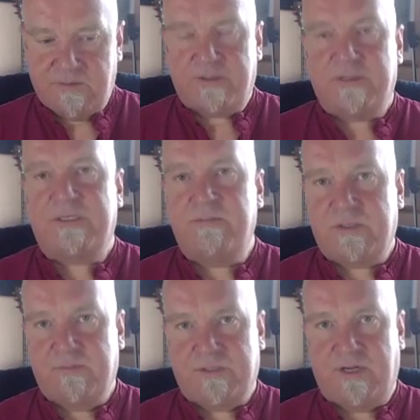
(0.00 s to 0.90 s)
what the
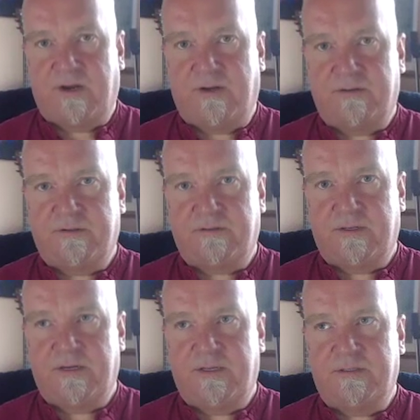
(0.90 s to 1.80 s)
symptoms are.
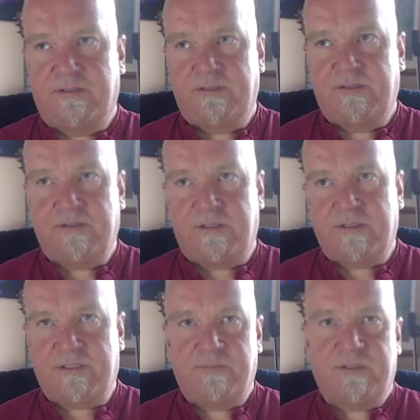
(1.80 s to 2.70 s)
Usually
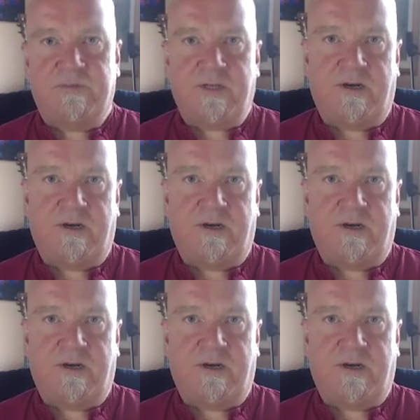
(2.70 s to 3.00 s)
the symptoms